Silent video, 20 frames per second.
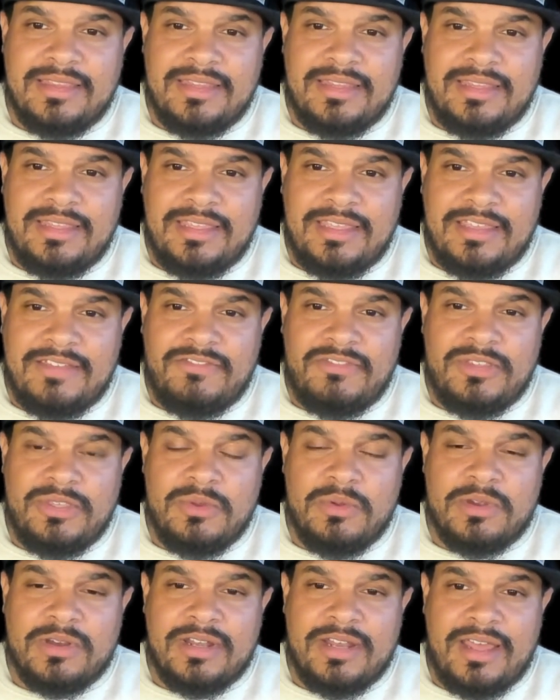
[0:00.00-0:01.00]
if
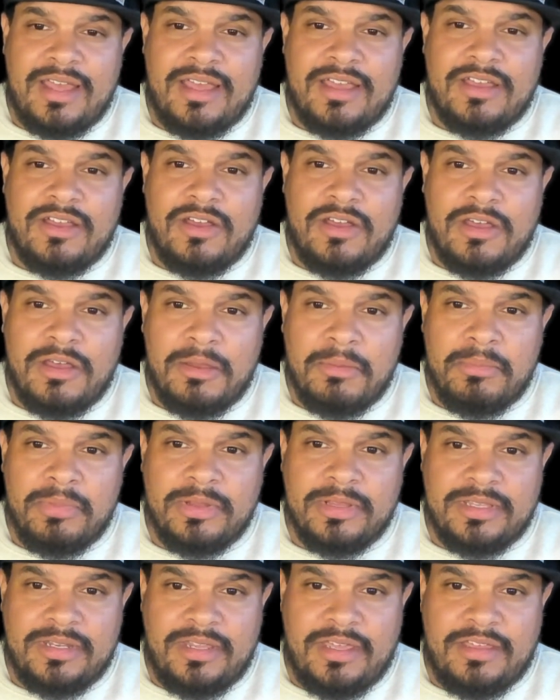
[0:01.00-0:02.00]
you are not
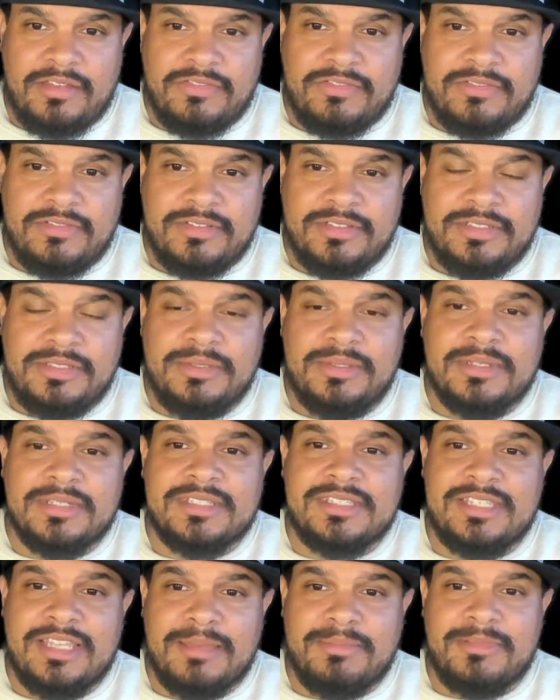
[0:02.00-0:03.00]
humble enough to
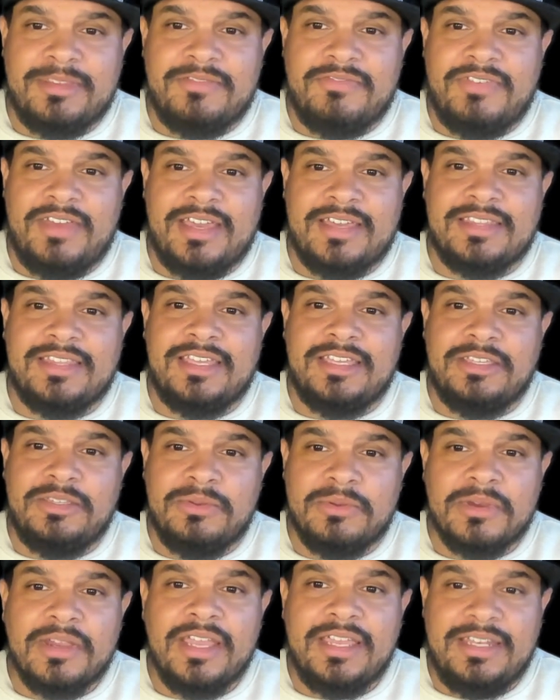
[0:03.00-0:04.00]
accept the fact that
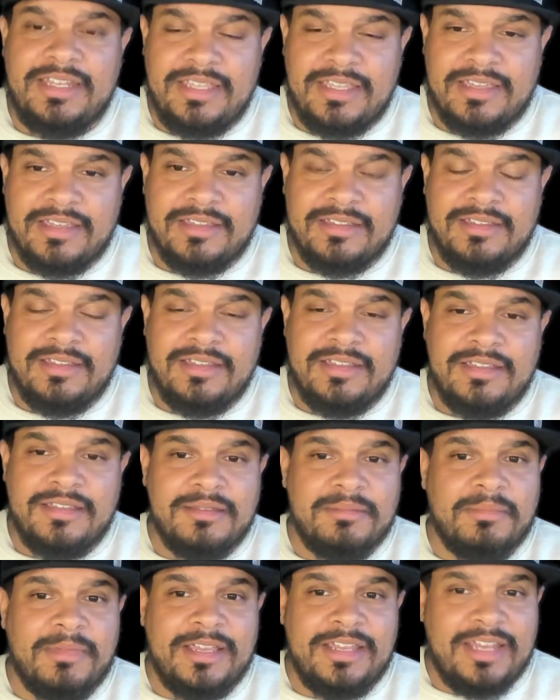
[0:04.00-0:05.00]
your idea
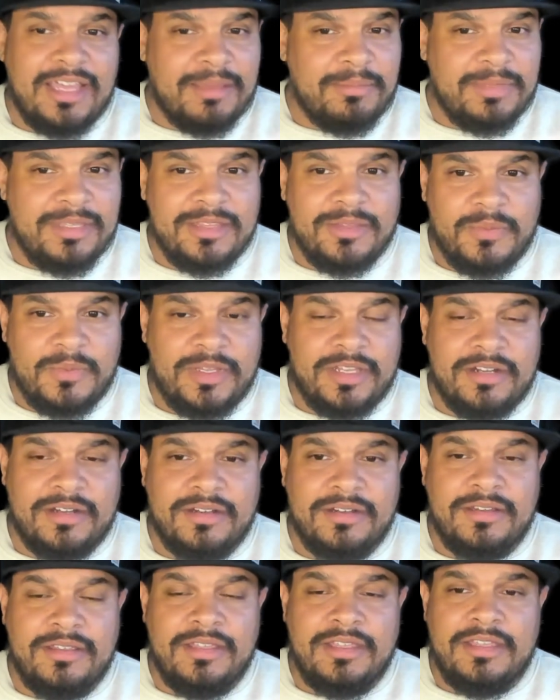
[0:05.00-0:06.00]
might not be the
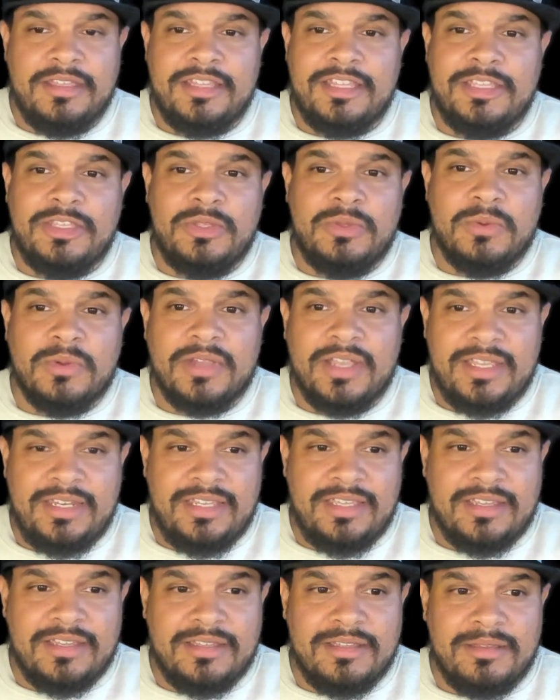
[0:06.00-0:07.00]
winner, that your
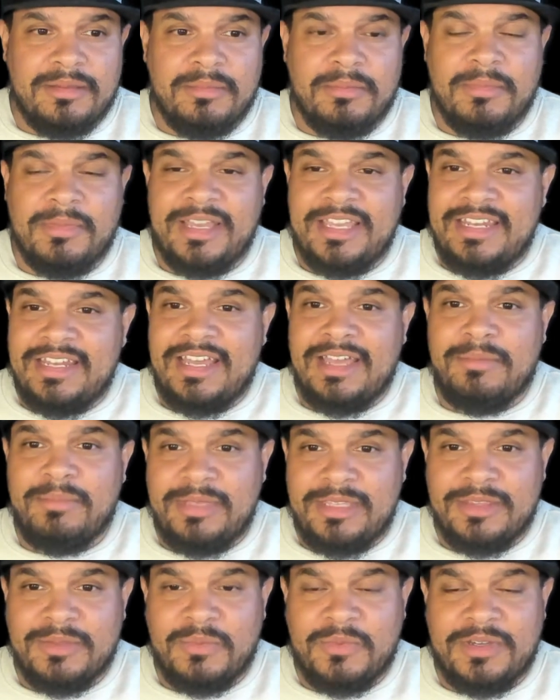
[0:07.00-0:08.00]
idea might not
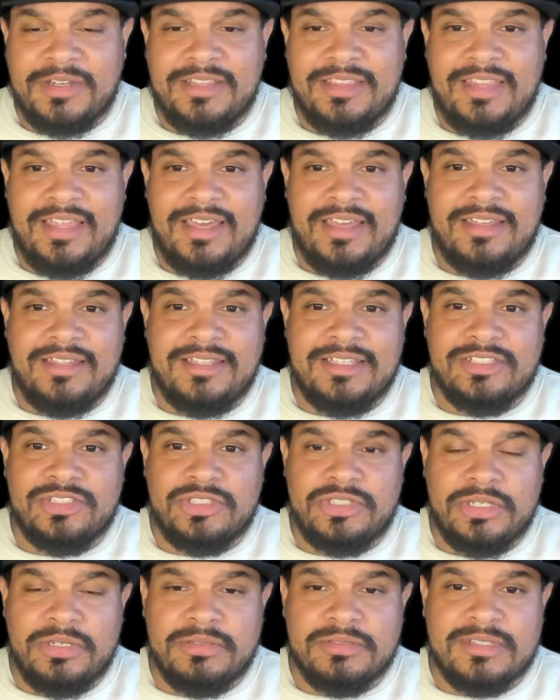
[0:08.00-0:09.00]
be the one that is
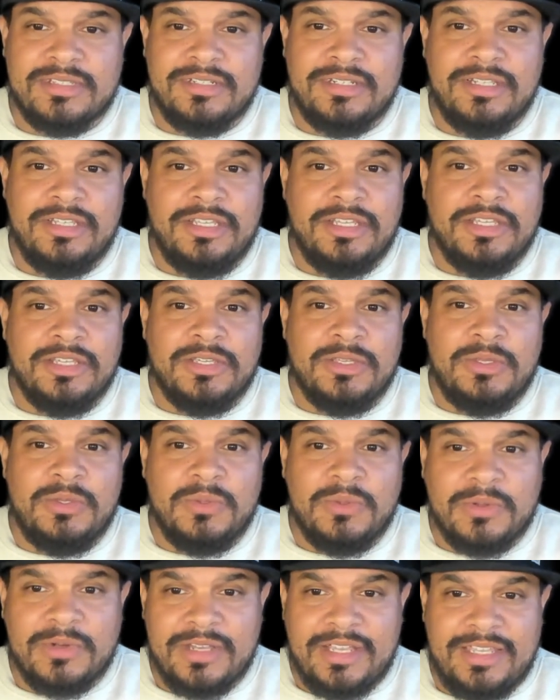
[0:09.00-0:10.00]
chosen,
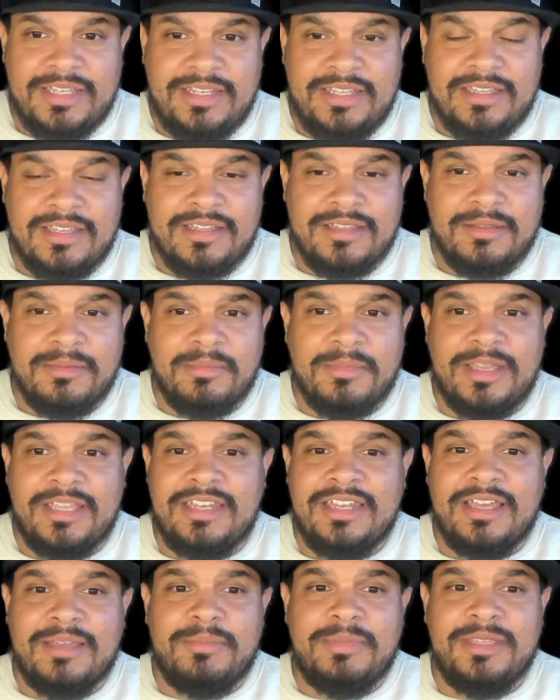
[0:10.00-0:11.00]
your idea might
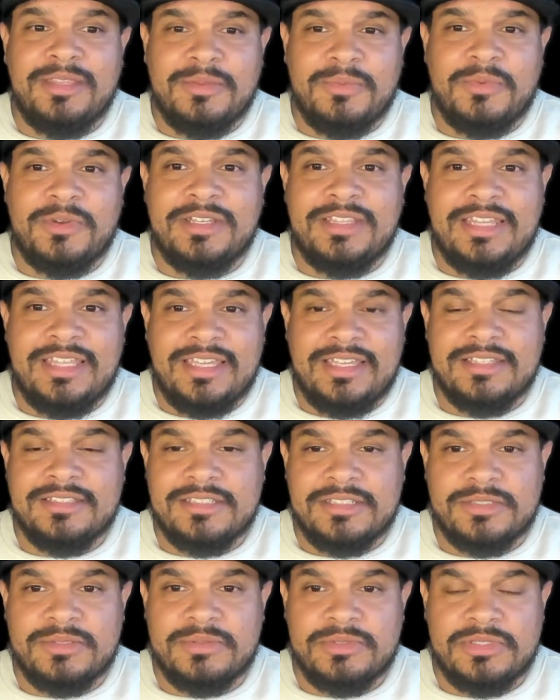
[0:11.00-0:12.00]
not be the one that gets
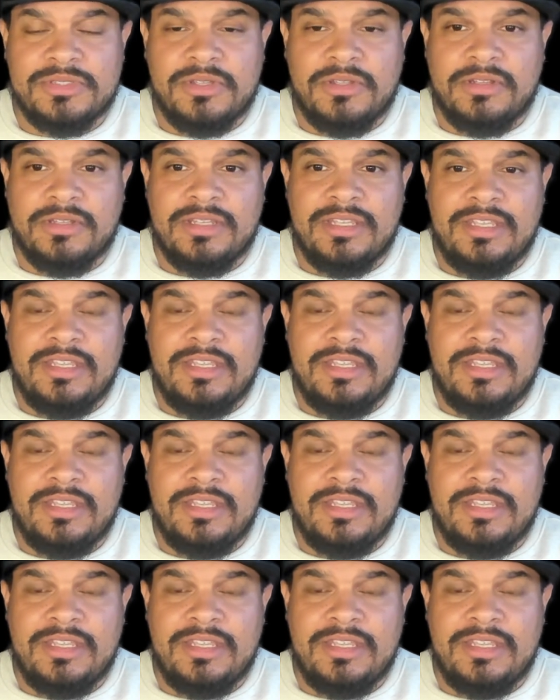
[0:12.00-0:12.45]
us result,